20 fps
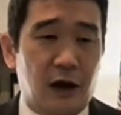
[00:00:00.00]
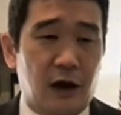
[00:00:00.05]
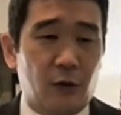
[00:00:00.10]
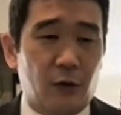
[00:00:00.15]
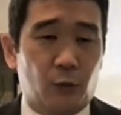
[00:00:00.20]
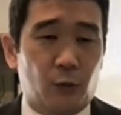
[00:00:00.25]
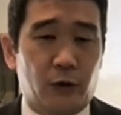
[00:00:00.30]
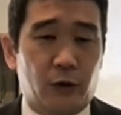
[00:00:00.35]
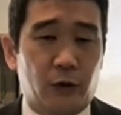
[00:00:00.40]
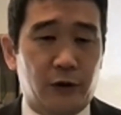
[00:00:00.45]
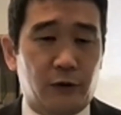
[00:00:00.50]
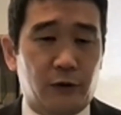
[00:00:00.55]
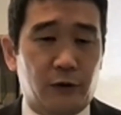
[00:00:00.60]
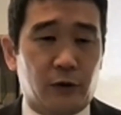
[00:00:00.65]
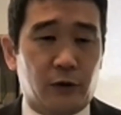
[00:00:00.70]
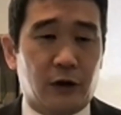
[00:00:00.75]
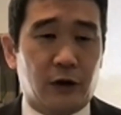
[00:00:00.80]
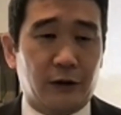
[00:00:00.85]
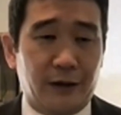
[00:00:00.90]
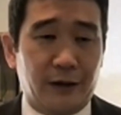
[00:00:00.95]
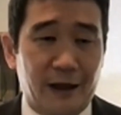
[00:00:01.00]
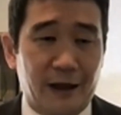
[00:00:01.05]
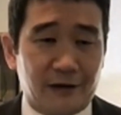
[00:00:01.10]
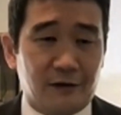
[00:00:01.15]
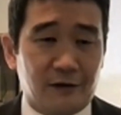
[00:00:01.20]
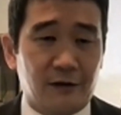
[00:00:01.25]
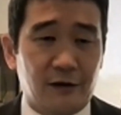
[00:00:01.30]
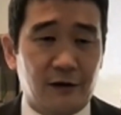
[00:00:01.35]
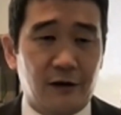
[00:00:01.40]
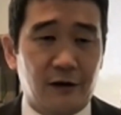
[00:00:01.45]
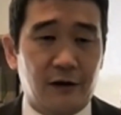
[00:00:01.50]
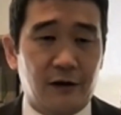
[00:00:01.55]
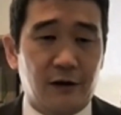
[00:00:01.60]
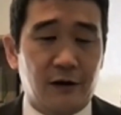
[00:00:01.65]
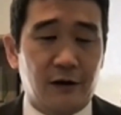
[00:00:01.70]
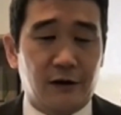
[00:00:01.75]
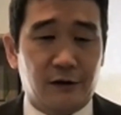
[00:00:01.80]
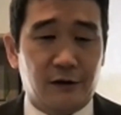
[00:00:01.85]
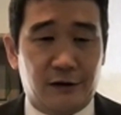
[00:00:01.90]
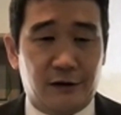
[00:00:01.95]
would collect
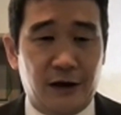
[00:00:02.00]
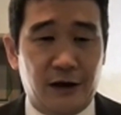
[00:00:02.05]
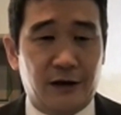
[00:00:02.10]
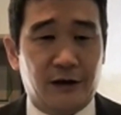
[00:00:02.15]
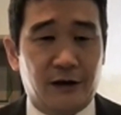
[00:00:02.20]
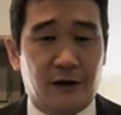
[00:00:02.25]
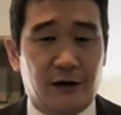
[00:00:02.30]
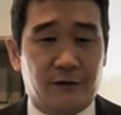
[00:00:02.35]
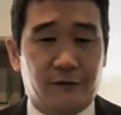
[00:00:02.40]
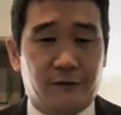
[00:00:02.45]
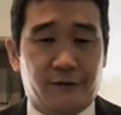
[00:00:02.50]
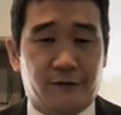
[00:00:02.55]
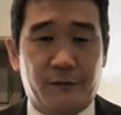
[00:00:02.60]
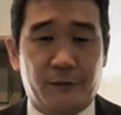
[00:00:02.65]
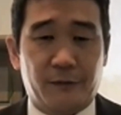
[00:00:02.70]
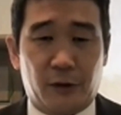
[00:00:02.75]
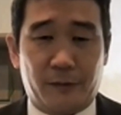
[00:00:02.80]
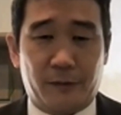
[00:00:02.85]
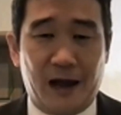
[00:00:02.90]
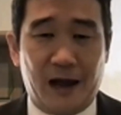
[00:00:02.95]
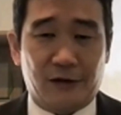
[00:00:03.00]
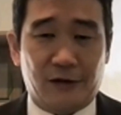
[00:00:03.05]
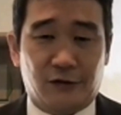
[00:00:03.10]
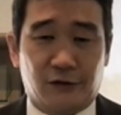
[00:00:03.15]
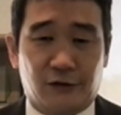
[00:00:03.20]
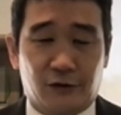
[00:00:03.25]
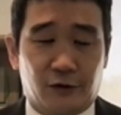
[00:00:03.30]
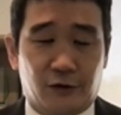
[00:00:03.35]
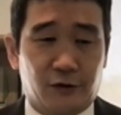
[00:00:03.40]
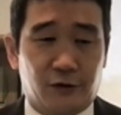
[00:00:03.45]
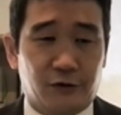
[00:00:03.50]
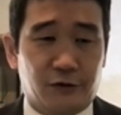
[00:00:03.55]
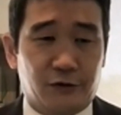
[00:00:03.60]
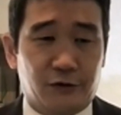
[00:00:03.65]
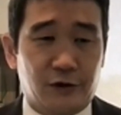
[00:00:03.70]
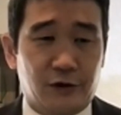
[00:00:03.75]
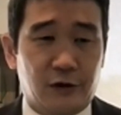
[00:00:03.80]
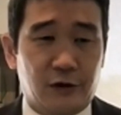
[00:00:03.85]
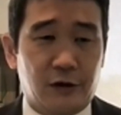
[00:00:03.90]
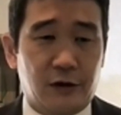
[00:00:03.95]
data from their passengers
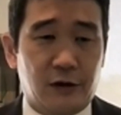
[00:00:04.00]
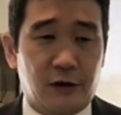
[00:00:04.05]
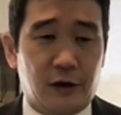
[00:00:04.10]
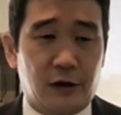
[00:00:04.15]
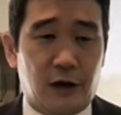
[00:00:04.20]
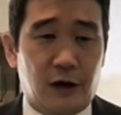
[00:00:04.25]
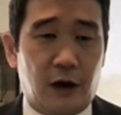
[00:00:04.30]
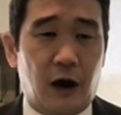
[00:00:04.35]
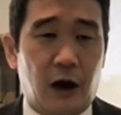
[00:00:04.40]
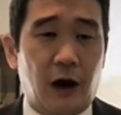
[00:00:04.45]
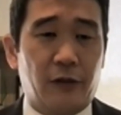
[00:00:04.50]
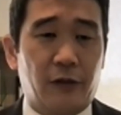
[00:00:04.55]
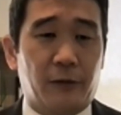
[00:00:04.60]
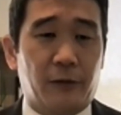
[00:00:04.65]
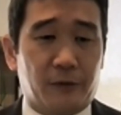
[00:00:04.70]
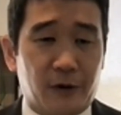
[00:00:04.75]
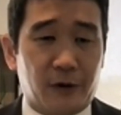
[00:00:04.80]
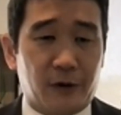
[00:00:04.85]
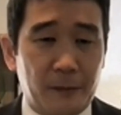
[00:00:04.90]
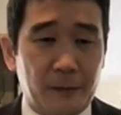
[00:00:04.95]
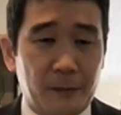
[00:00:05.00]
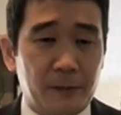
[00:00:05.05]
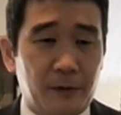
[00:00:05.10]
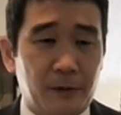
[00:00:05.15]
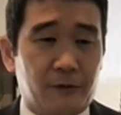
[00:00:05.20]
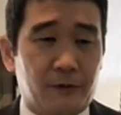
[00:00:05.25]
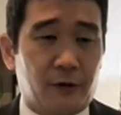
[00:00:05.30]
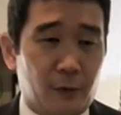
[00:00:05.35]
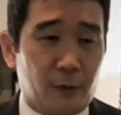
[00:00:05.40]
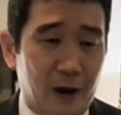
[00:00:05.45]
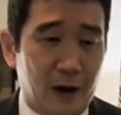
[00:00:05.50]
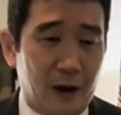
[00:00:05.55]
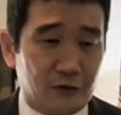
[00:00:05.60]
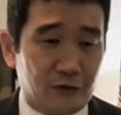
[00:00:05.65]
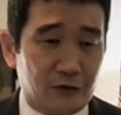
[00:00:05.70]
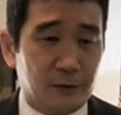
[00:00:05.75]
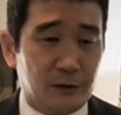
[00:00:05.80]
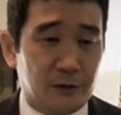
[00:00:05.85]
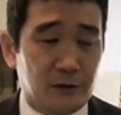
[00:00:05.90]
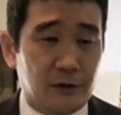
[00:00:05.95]
on the problem of
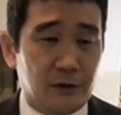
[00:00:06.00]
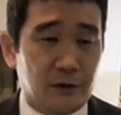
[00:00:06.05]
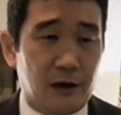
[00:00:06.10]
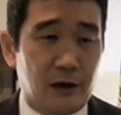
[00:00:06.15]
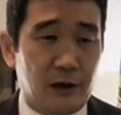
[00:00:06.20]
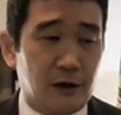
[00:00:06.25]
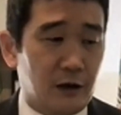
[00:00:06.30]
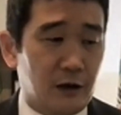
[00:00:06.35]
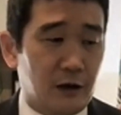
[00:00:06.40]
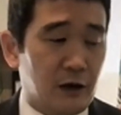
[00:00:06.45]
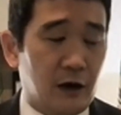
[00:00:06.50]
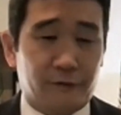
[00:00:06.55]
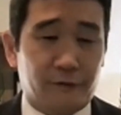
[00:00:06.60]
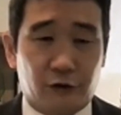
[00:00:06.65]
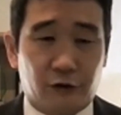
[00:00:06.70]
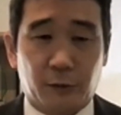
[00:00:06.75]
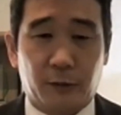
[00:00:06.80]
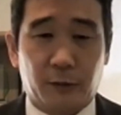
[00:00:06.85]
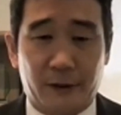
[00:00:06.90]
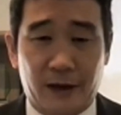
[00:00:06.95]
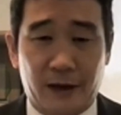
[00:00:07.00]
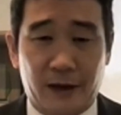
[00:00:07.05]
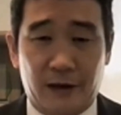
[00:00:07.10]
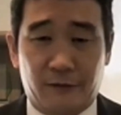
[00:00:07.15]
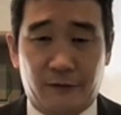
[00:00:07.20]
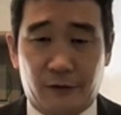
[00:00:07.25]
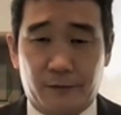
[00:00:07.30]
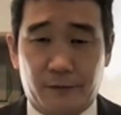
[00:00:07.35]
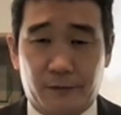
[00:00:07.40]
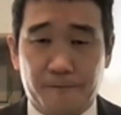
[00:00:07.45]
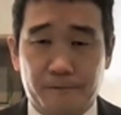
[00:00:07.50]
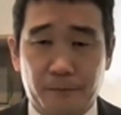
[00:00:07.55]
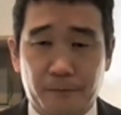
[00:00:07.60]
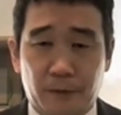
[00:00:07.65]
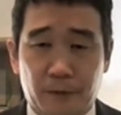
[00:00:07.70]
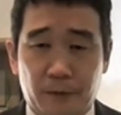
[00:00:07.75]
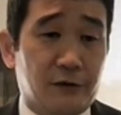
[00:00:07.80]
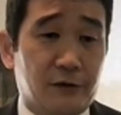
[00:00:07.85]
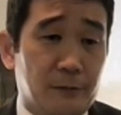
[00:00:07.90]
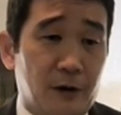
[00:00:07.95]
harassment and uncomfortable behavior.
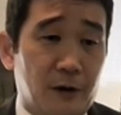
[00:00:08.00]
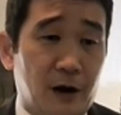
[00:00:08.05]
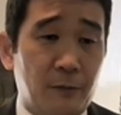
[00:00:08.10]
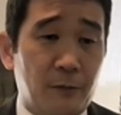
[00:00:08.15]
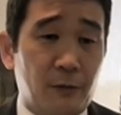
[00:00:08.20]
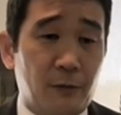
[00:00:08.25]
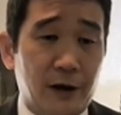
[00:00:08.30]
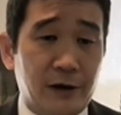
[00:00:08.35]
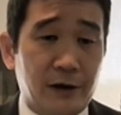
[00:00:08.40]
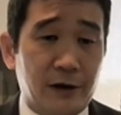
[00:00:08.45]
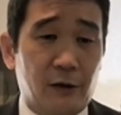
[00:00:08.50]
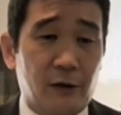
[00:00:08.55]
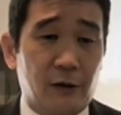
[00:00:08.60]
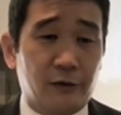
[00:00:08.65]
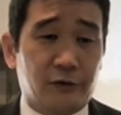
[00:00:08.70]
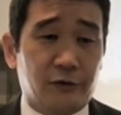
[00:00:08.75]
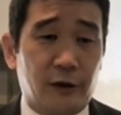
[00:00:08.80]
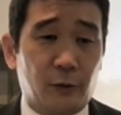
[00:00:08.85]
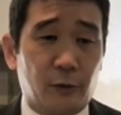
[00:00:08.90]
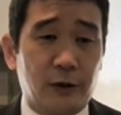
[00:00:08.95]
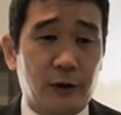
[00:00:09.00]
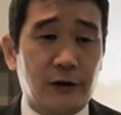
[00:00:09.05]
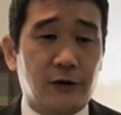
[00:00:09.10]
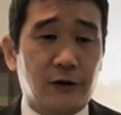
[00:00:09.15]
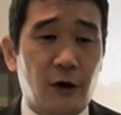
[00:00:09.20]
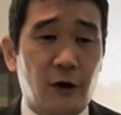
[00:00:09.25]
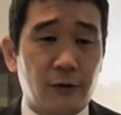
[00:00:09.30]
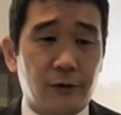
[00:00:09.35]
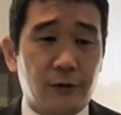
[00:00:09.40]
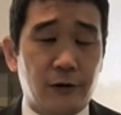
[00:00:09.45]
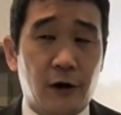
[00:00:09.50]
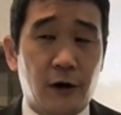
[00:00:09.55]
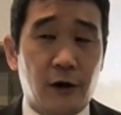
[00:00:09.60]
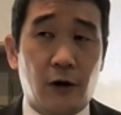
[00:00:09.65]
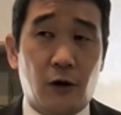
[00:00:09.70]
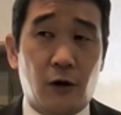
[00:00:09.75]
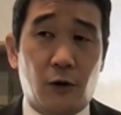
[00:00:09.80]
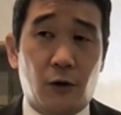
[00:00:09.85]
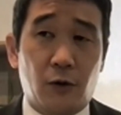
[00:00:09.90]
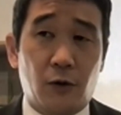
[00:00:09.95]
The problem right now is that we don't
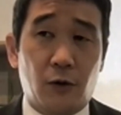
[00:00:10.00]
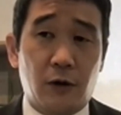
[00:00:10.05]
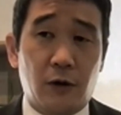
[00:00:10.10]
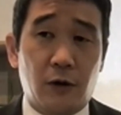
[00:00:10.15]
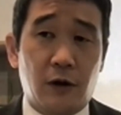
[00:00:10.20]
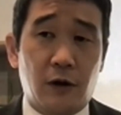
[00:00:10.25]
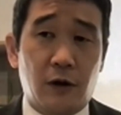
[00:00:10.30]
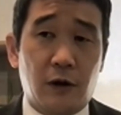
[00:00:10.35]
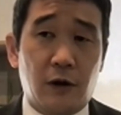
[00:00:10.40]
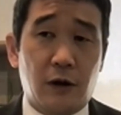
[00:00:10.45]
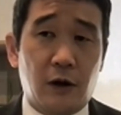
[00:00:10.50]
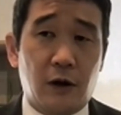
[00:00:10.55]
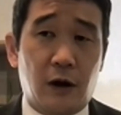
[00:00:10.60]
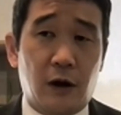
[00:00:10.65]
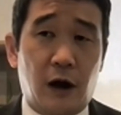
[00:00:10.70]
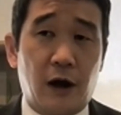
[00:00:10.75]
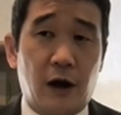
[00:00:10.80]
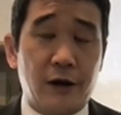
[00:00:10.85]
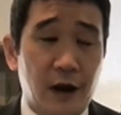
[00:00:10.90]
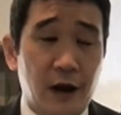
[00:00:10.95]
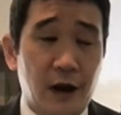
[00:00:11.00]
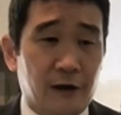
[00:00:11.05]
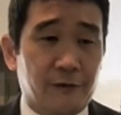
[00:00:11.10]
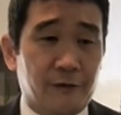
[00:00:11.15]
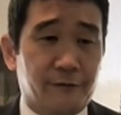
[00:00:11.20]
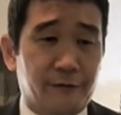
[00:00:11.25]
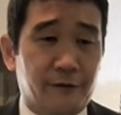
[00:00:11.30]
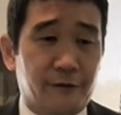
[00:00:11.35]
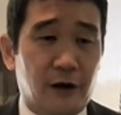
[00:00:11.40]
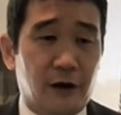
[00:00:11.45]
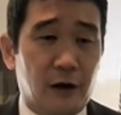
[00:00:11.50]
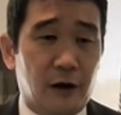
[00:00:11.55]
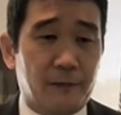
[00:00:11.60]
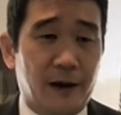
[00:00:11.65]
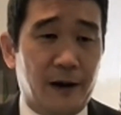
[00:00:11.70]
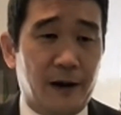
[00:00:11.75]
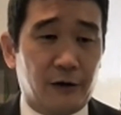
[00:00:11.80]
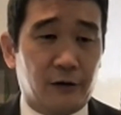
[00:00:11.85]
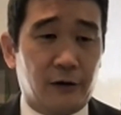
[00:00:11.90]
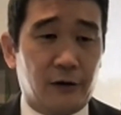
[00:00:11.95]
know enough
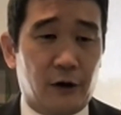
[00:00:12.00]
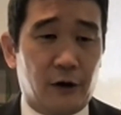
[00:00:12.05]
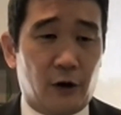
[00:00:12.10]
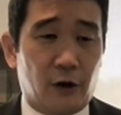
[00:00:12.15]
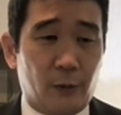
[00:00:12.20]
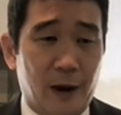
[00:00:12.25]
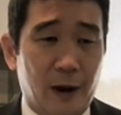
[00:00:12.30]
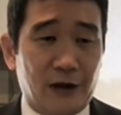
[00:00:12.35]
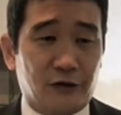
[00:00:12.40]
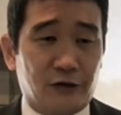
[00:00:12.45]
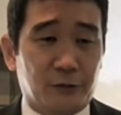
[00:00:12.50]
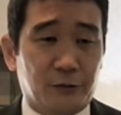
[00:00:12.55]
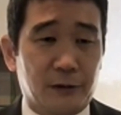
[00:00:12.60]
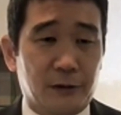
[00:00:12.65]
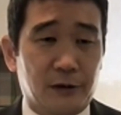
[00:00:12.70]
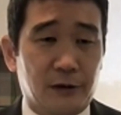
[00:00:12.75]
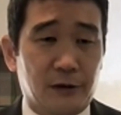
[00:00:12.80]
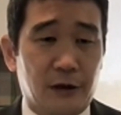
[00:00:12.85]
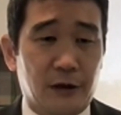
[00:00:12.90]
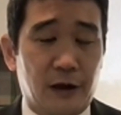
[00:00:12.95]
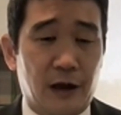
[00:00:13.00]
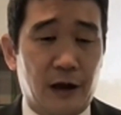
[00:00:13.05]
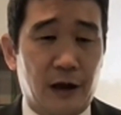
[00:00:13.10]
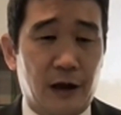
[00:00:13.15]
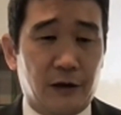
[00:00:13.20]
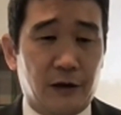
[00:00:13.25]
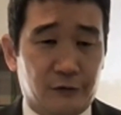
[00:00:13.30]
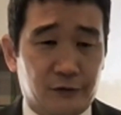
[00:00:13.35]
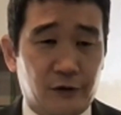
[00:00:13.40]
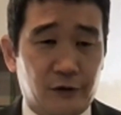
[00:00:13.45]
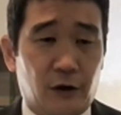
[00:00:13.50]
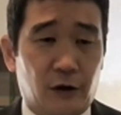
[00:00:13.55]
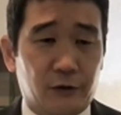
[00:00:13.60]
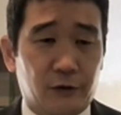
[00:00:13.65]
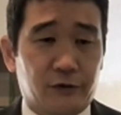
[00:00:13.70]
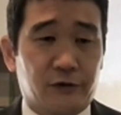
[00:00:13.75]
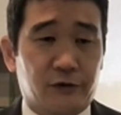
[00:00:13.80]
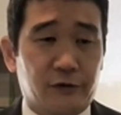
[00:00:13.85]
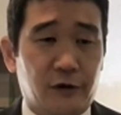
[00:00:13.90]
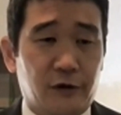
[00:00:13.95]
about harassment and
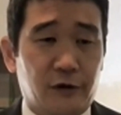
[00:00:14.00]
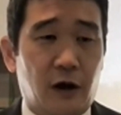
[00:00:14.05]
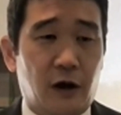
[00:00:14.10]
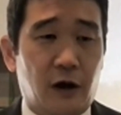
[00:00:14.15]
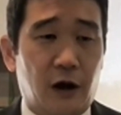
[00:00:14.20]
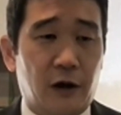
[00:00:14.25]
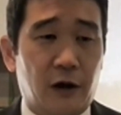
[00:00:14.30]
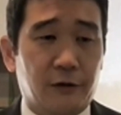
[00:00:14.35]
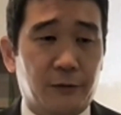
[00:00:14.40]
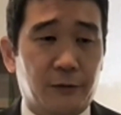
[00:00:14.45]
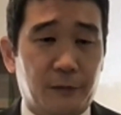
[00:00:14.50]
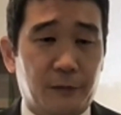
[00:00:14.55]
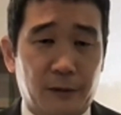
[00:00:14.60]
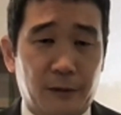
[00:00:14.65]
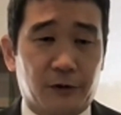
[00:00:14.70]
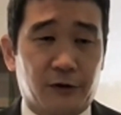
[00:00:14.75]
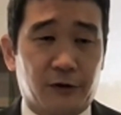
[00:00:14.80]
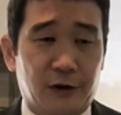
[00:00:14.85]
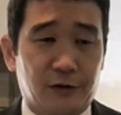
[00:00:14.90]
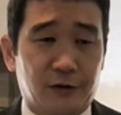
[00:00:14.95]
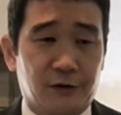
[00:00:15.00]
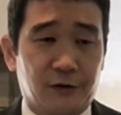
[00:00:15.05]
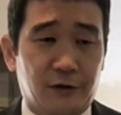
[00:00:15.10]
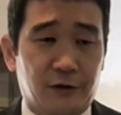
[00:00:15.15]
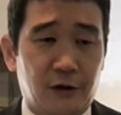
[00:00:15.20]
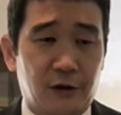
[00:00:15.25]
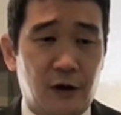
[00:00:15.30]
assaults on public transit.